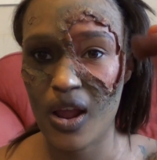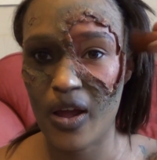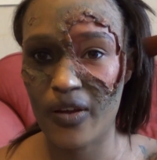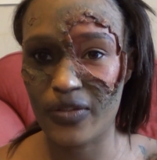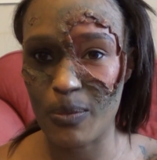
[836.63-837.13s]

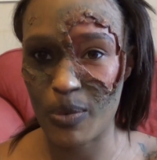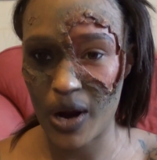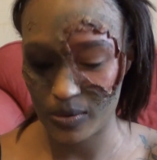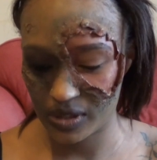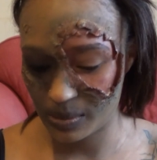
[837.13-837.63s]
of the
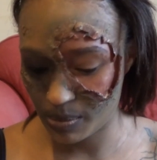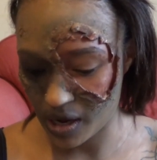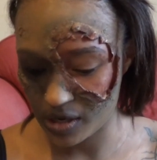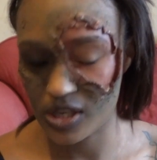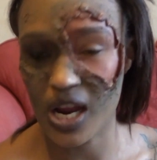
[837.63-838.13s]
brown
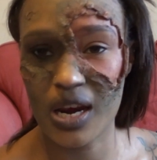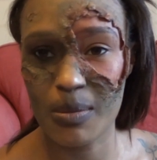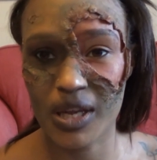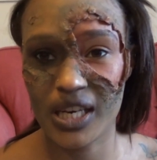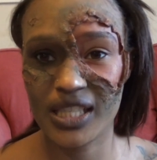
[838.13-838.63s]
sponge and I'm
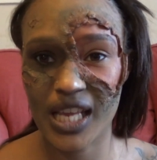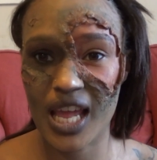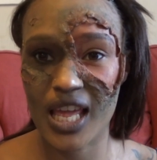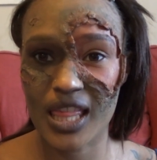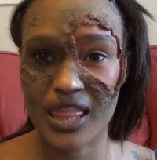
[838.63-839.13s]
going to
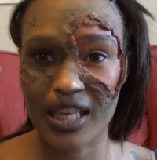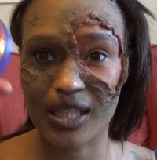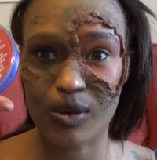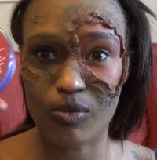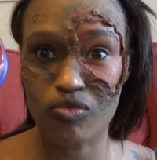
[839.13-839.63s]
take this